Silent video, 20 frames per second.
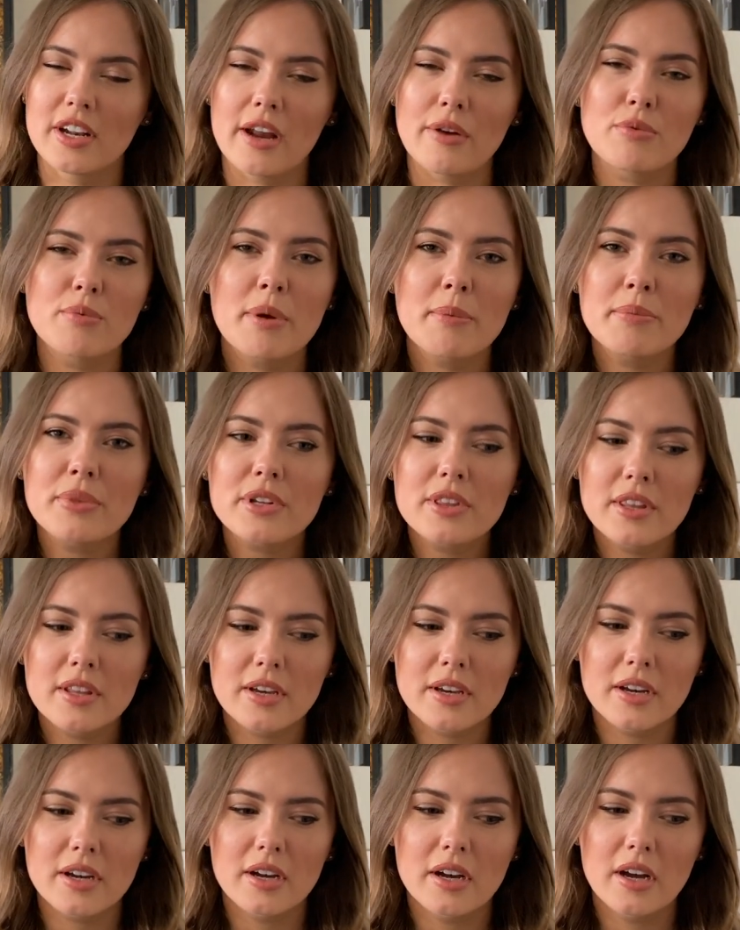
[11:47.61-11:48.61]
I remember
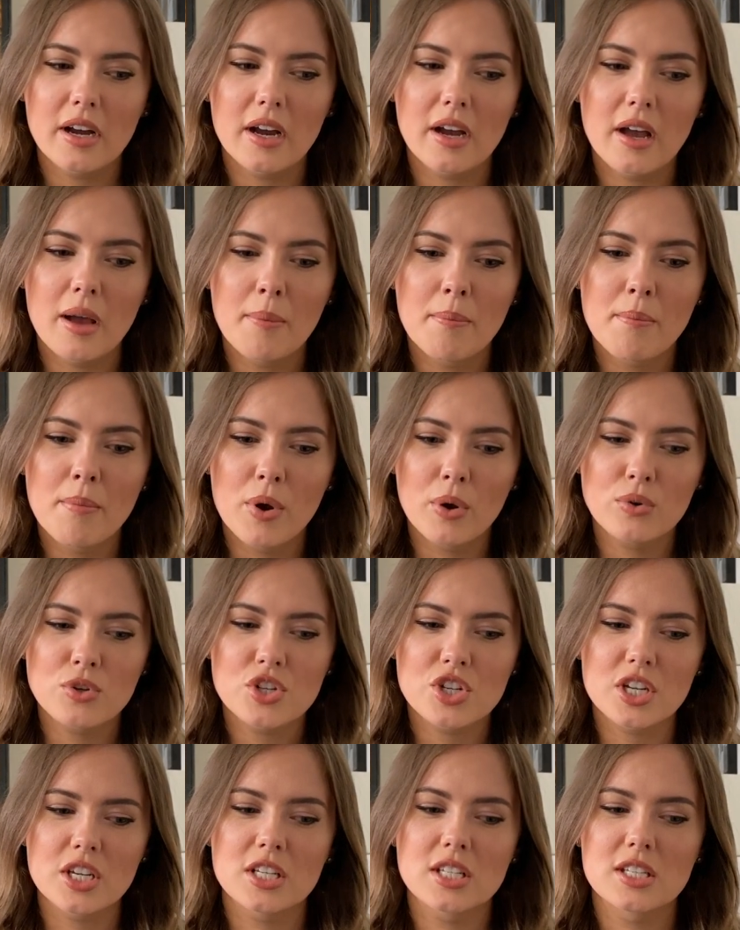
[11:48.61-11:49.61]
the
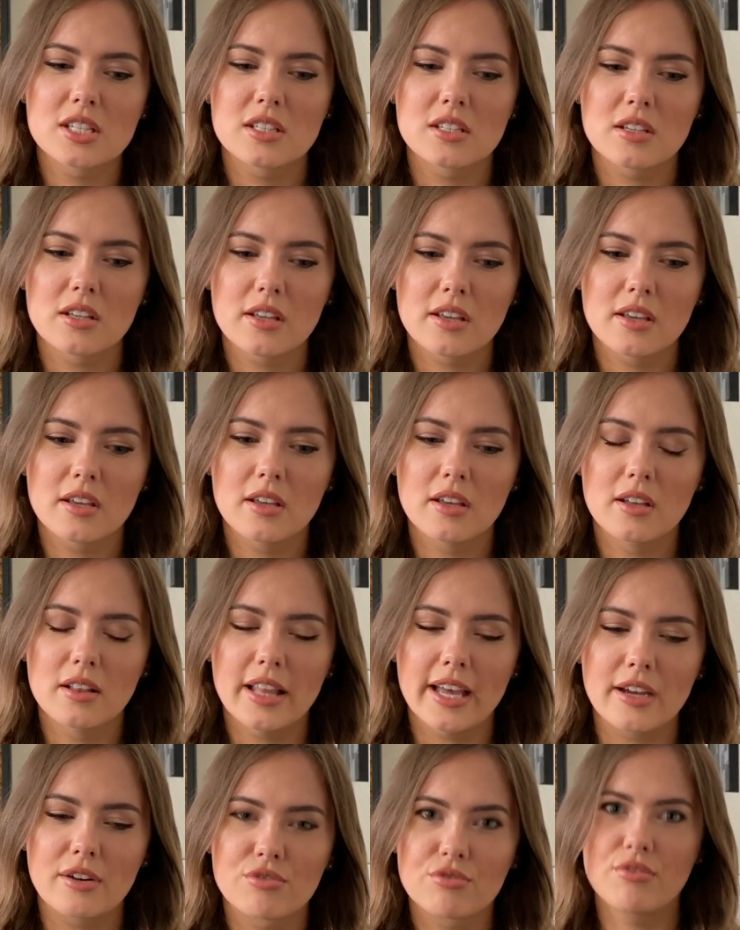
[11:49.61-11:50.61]
emotions
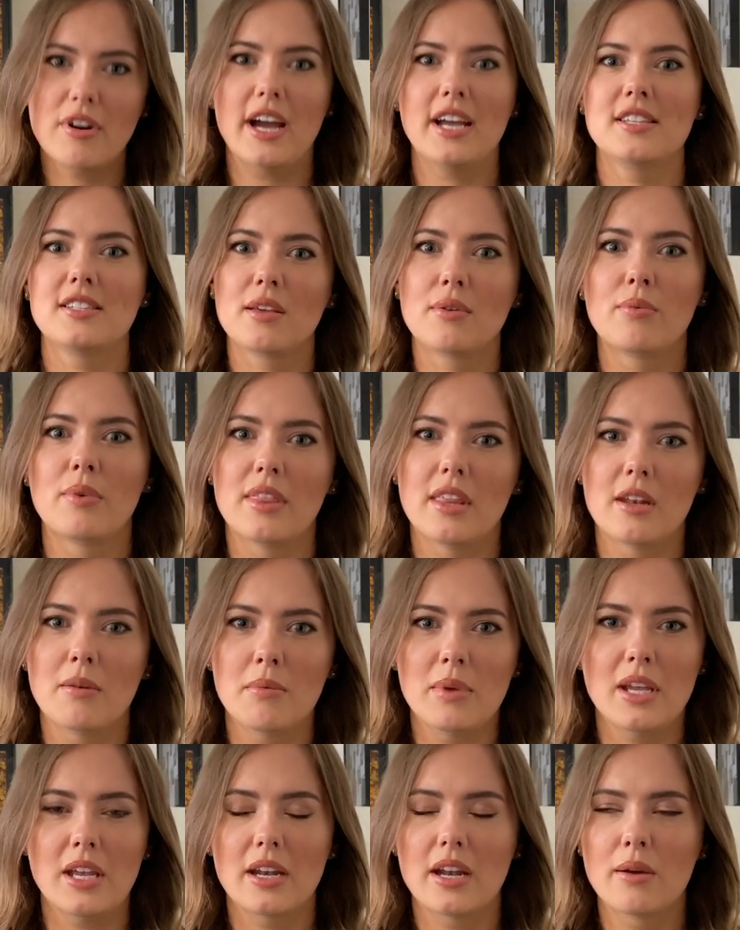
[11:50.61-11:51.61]
like rising
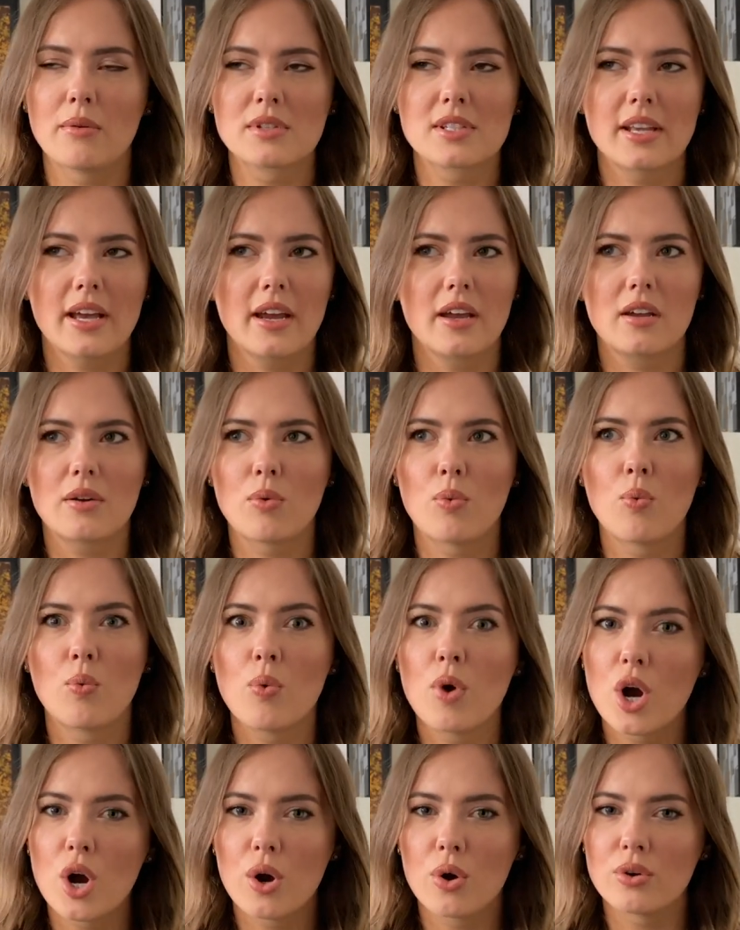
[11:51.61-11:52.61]
within me, and I was like,
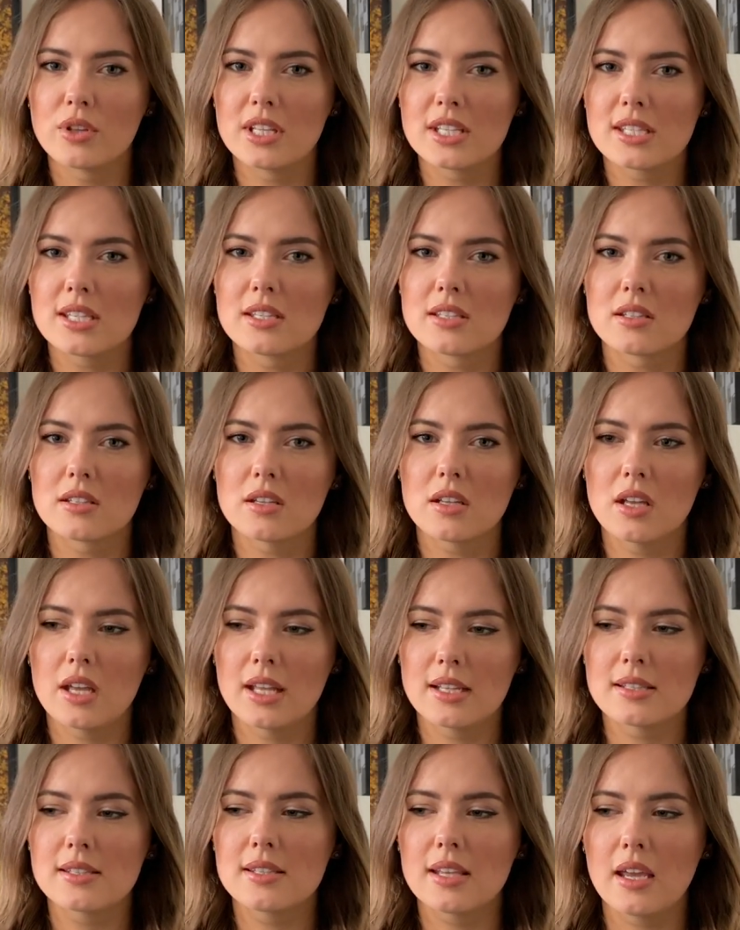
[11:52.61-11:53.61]
whoa, this is
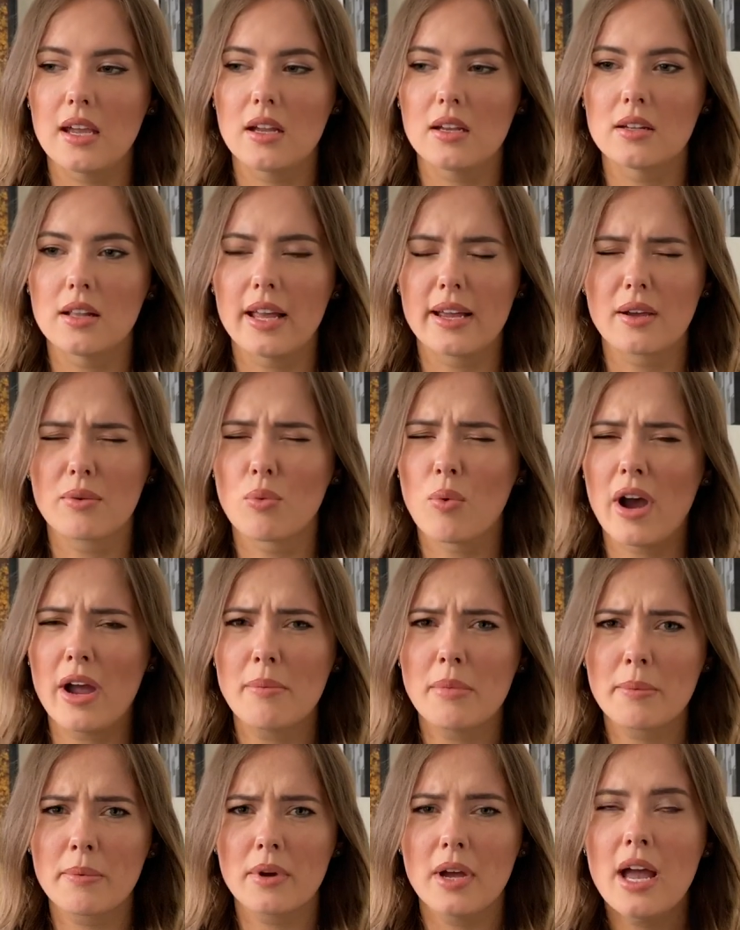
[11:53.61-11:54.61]
insane. Like, why
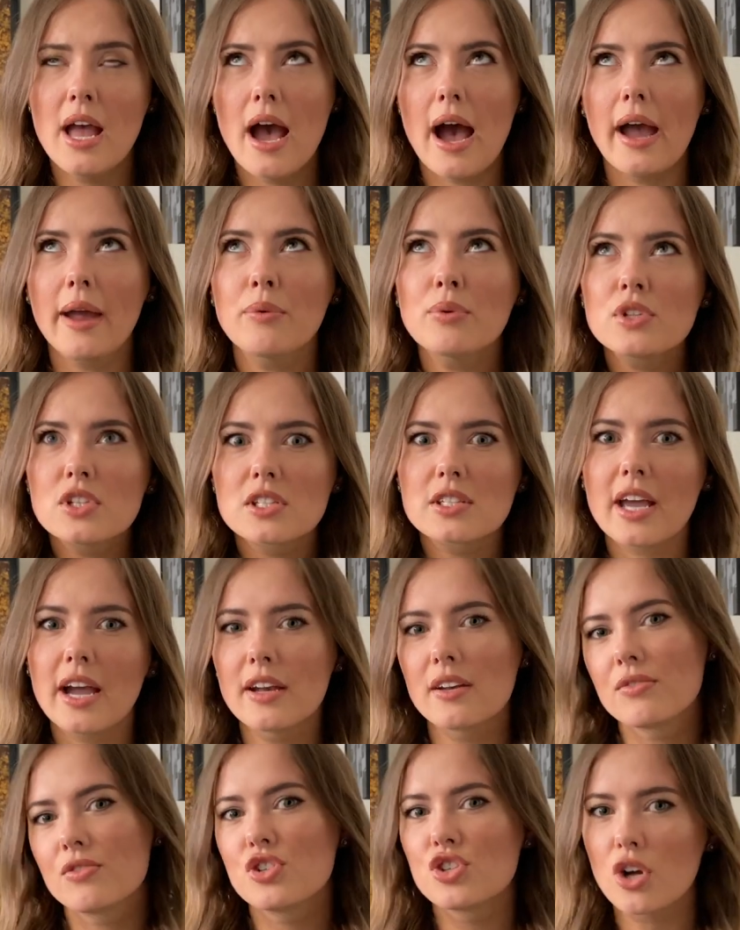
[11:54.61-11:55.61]
am I was
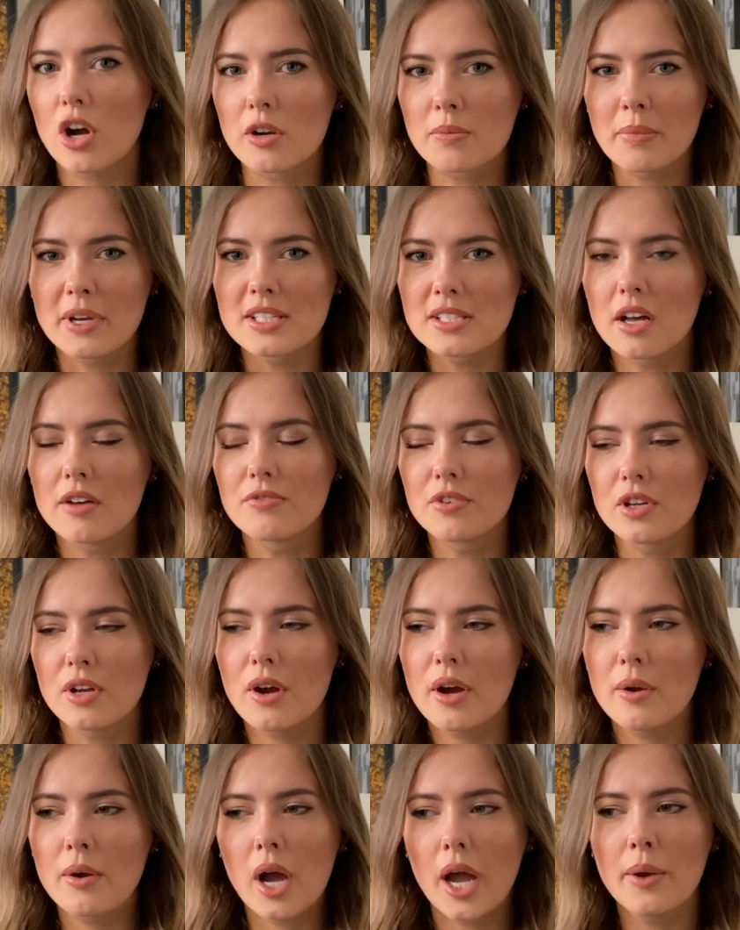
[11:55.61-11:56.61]
kind of shocked myself, you
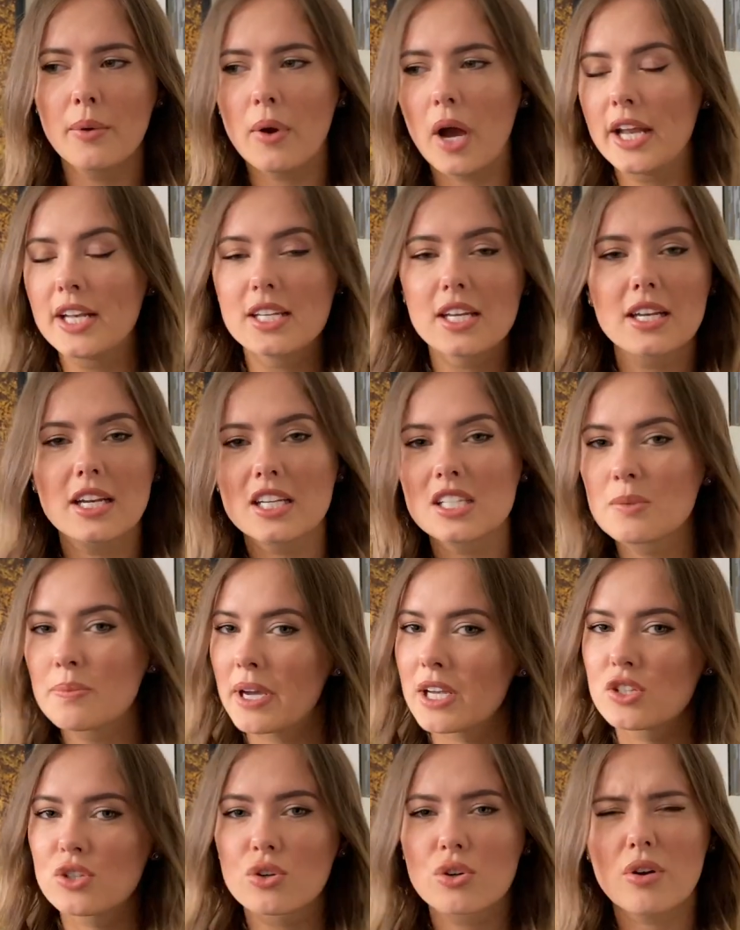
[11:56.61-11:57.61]
know. I didn't
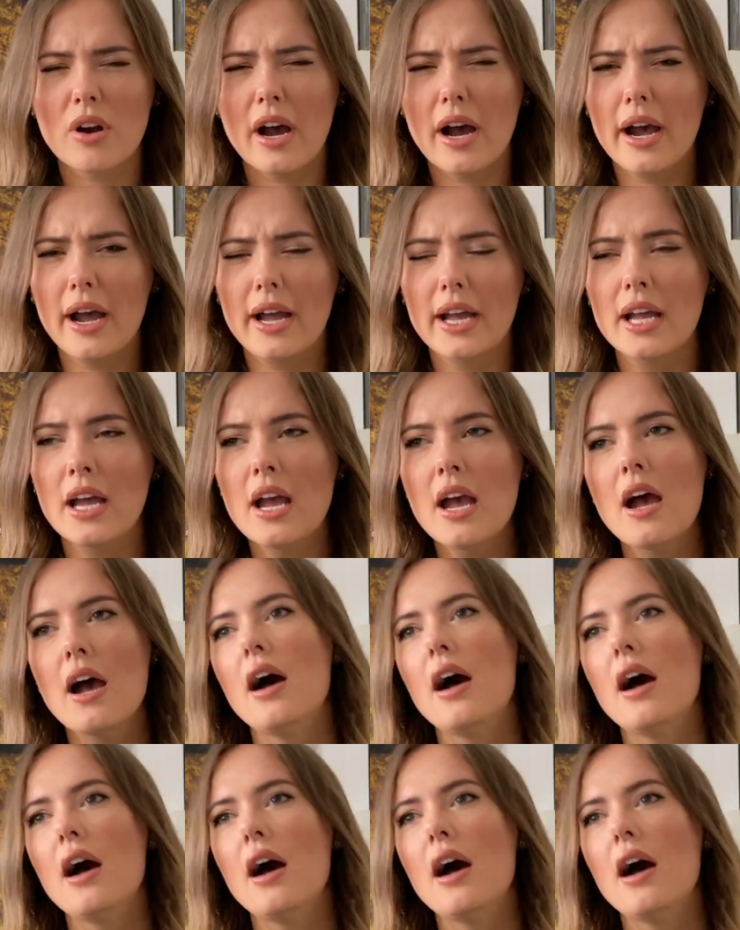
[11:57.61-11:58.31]
expect to cry,